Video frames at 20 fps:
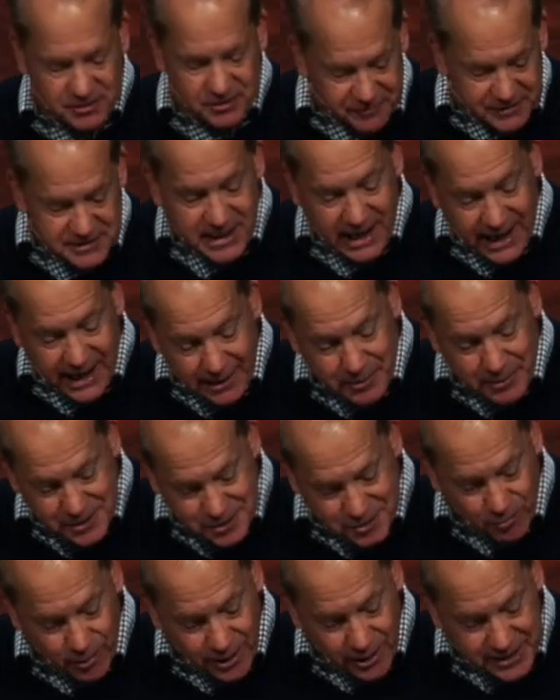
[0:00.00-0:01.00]
if a time
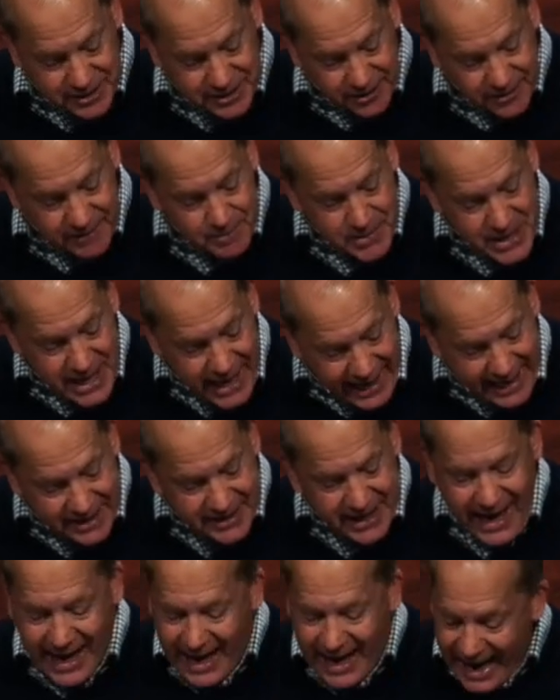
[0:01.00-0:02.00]
is 1 year,
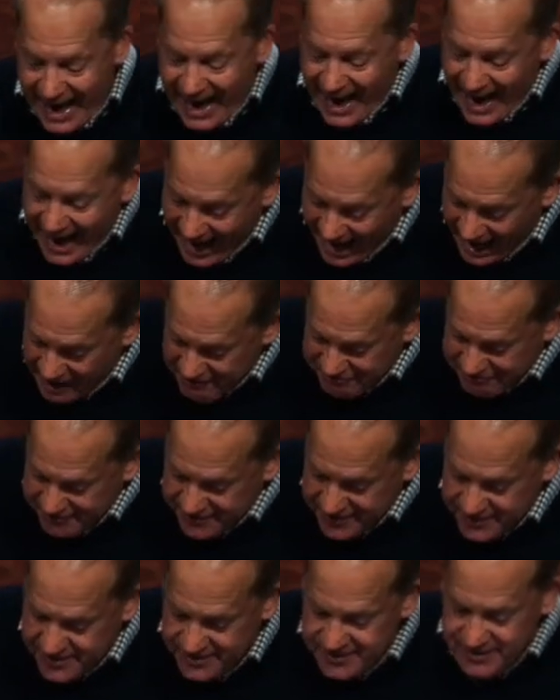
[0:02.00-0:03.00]
and a half
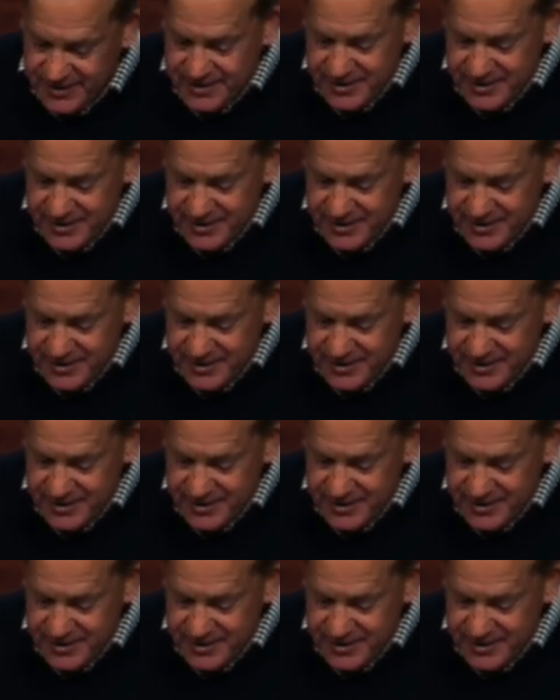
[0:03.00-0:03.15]
a